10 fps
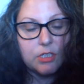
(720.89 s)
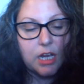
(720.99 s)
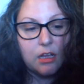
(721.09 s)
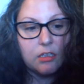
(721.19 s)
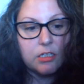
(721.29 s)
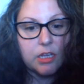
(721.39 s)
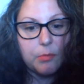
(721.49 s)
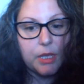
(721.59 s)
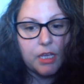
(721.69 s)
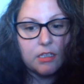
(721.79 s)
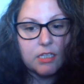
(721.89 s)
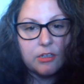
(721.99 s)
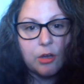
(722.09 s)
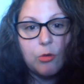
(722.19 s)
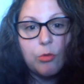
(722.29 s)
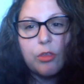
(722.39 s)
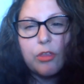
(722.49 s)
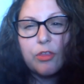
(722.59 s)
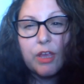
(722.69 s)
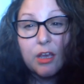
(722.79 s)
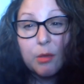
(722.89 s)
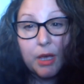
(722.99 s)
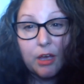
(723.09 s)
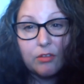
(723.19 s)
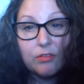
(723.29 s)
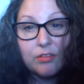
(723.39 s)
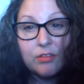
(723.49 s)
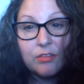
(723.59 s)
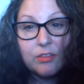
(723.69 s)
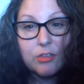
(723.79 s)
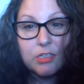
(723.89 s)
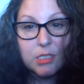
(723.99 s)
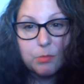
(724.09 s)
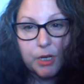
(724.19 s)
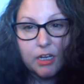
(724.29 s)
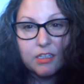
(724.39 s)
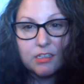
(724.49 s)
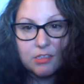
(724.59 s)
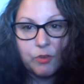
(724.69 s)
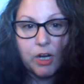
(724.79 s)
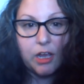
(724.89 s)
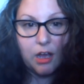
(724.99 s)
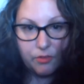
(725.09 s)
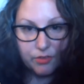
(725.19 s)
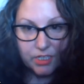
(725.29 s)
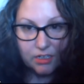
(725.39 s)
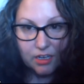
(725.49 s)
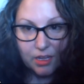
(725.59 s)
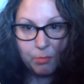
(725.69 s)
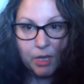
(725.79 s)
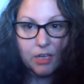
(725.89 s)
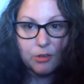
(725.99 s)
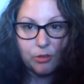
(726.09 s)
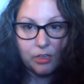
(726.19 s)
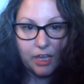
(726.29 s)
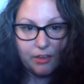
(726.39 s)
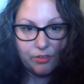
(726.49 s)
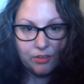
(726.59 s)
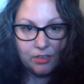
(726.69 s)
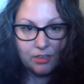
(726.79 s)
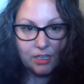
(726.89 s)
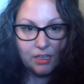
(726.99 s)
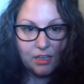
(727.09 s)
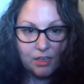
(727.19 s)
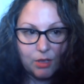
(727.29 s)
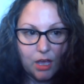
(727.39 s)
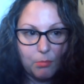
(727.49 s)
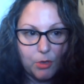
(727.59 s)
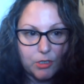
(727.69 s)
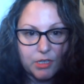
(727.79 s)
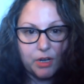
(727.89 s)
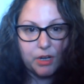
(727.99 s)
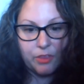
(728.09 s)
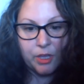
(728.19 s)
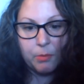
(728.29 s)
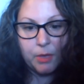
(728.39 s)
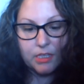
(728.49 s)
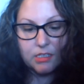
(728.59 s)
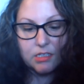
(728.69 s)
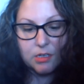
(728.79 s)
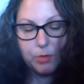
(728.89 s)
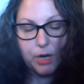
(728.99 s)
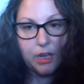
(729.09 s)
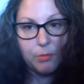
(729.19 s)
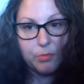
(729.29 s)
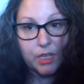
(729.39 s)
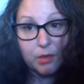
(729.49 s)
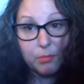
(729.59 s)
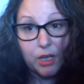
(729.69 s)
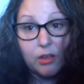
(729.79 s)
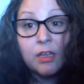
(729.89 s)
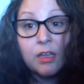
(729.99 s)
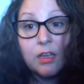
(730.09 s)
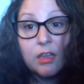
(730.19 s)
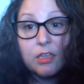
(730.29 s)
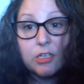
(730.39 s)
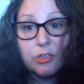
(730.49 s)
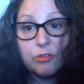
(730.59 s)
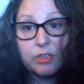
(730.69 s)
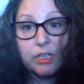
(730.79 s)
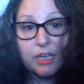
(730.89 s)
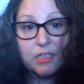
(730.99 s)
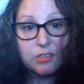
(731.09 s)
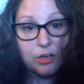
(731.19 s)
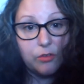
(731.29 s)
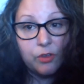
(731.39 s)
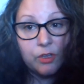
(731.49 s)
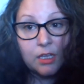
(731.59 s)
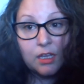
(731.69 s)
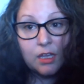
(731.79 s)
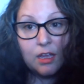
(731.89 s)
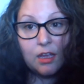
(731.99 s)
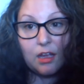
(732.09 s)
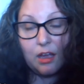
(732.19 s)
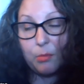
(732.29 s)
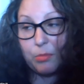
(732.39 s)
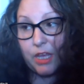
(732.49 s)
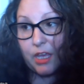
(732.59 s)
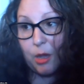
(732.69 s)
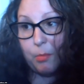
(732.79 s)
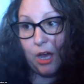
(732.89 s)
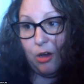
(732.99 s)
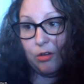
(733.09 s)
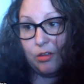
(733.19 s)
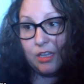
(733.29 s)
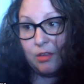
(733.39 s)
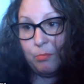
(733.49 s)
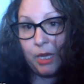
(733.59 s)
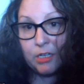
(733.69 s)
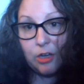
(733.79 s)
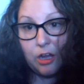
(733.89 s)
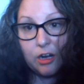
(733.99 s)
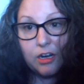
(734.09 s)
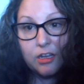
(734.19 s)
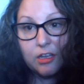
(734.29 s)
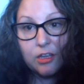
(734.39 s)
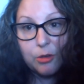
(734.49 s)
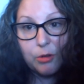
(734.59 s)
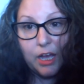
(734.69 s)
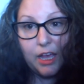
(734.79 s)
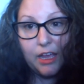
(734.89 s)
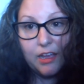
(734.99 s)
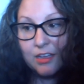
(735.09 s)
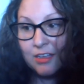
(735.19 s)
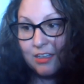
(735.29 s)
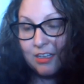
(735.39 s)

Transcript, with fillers: it was challenging because I don't think about those experiences very often in my adult life. Uh, mostly when I think about the system right now, I'm thinking about the children that I serve, um, thinking about my daughter, who I